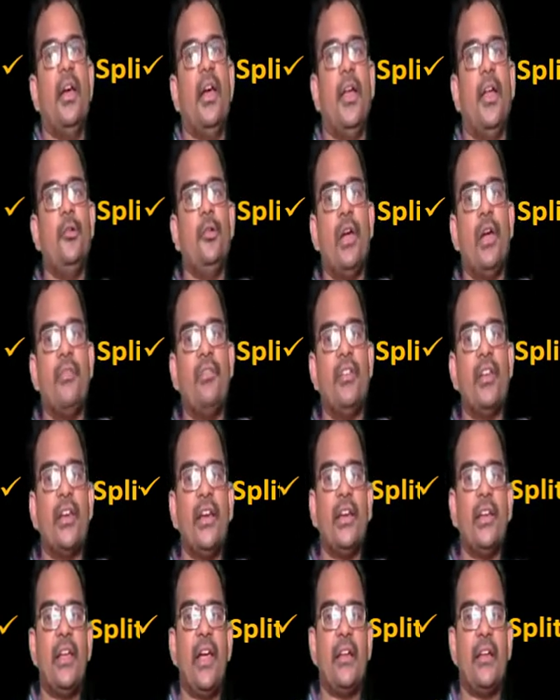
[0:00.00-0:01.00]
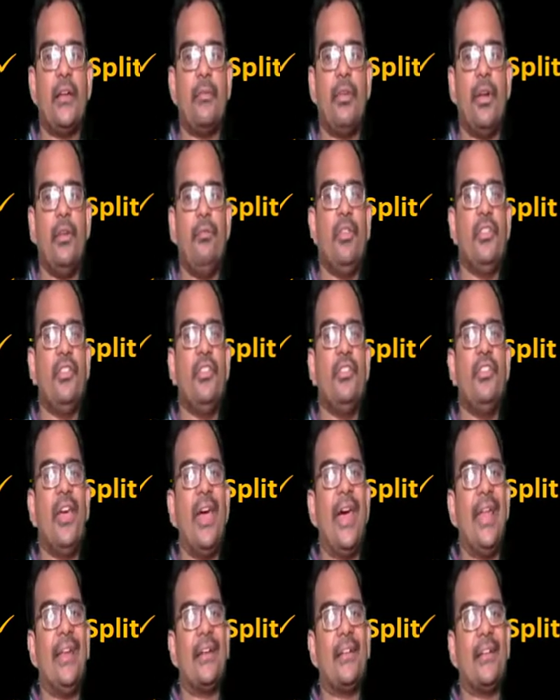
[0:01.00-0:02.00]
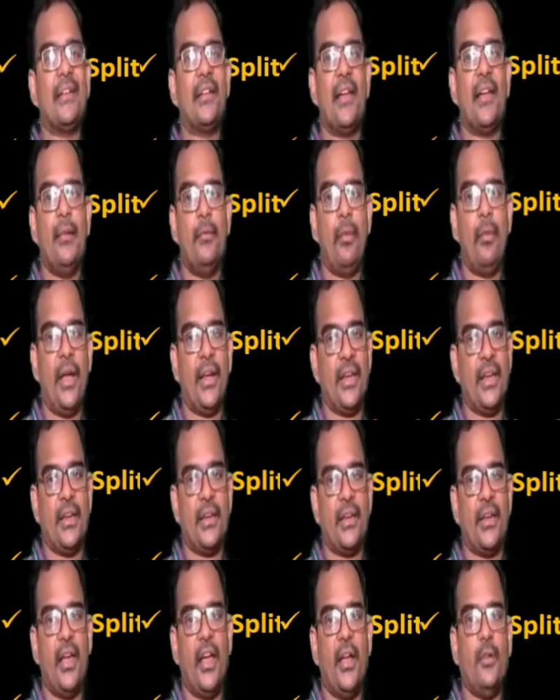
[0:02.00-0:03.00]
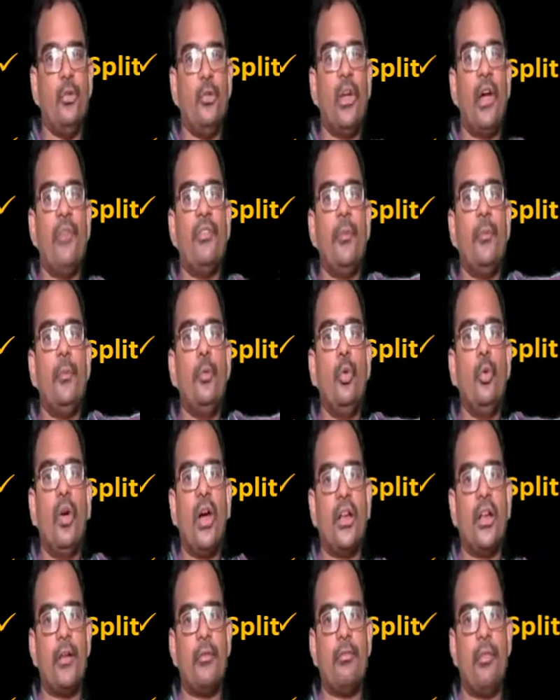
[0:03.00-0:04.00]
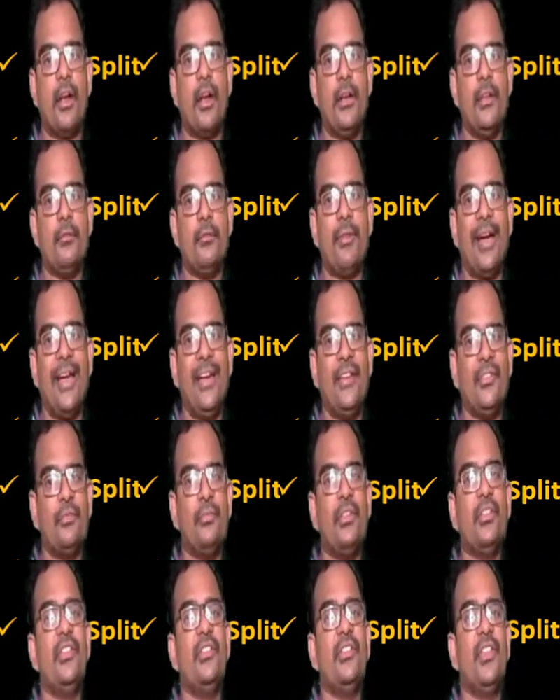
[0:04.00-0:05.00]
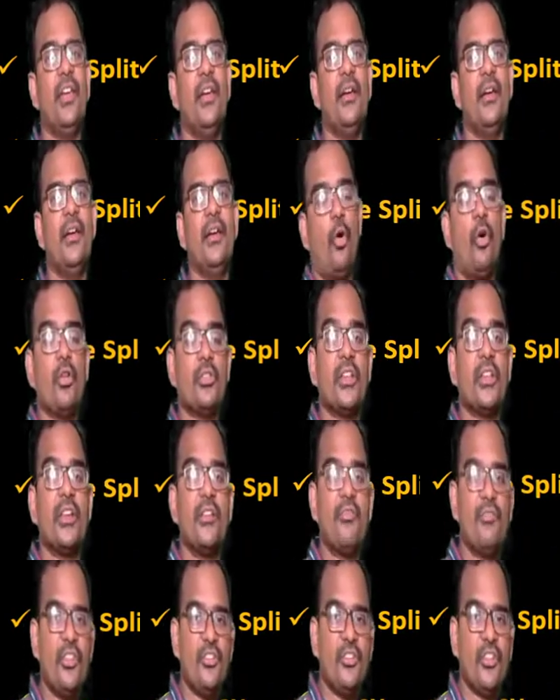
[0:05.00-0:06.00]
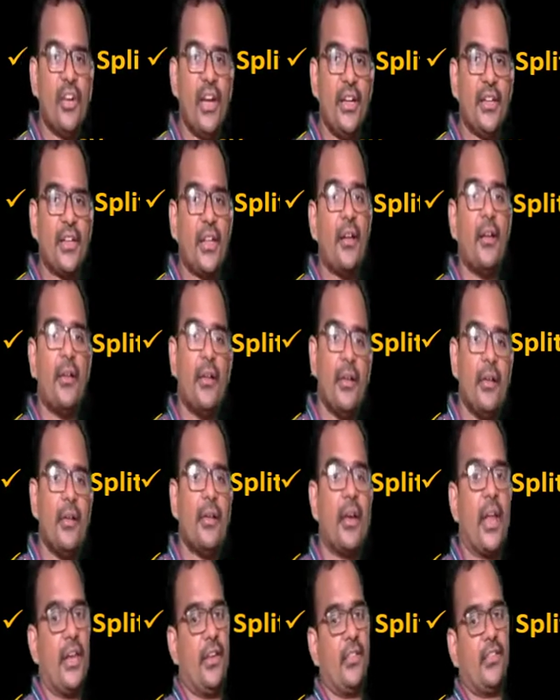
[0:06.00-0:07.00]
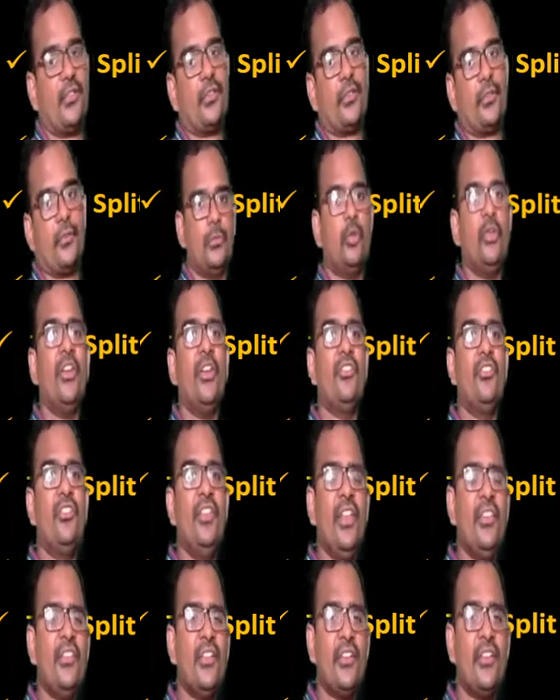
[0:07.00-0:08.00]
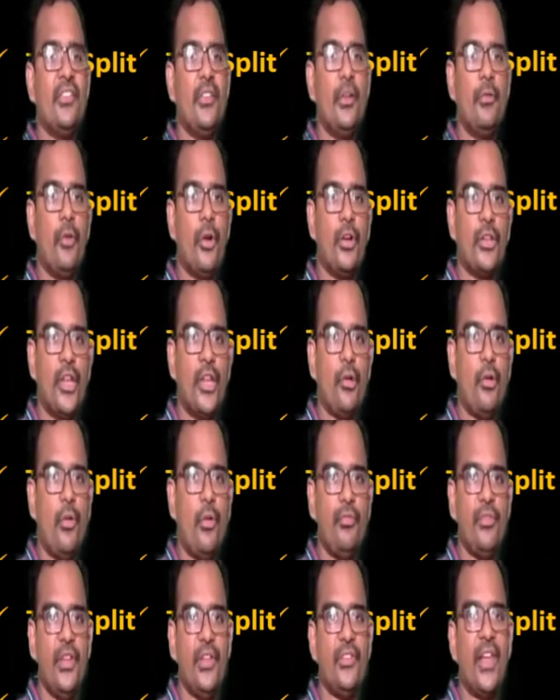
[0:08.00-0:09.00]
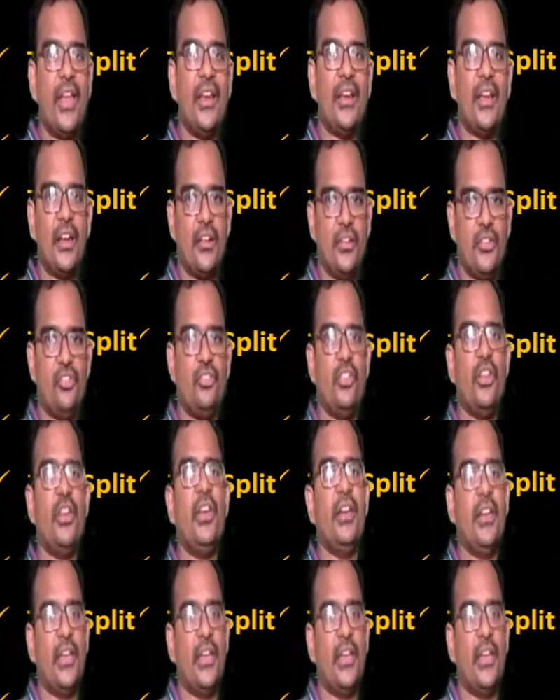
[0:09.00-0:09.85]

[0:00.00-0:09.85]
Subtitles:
And you have the red color one which is a electrical winding, and you have the blue color one whites which is the refrigerant lines. Now let's discuss the working of this air conditioner in